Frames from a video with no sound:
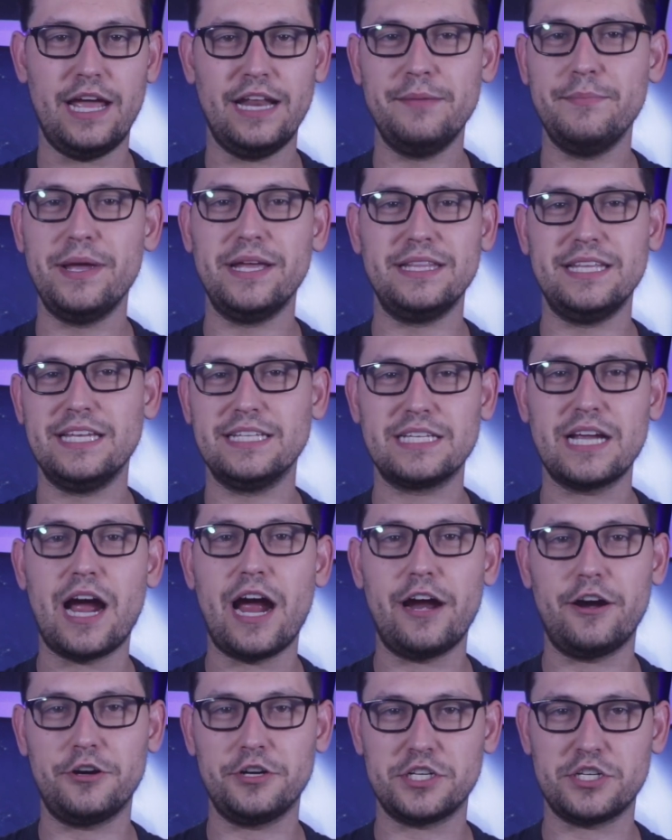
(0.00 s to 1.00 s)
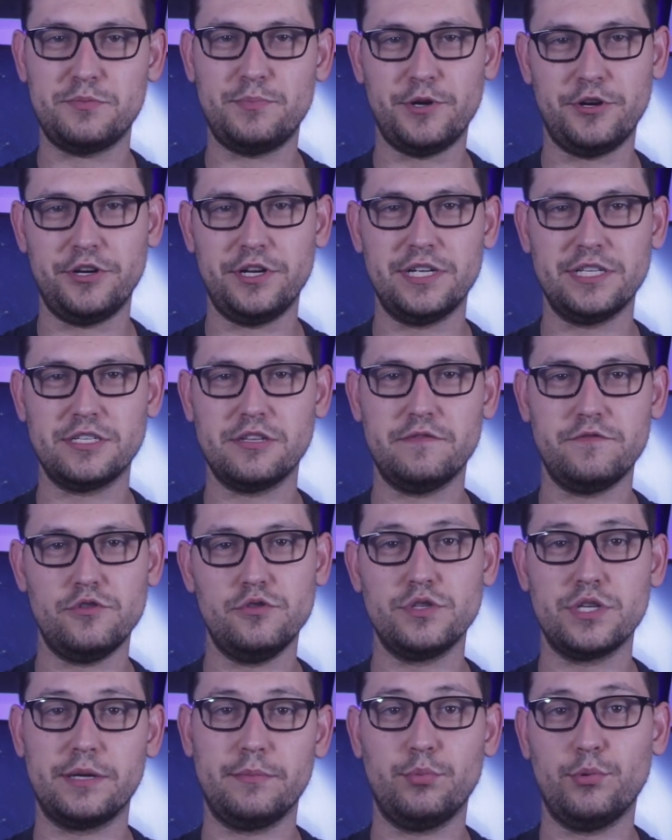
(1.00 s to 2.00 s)
And it made the entire experience of
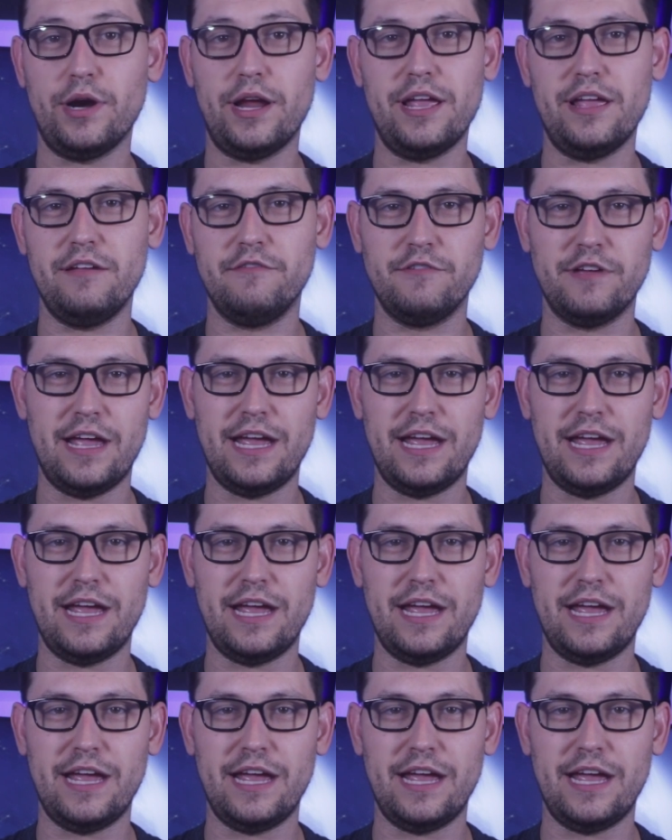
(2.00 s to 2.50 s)
using Brave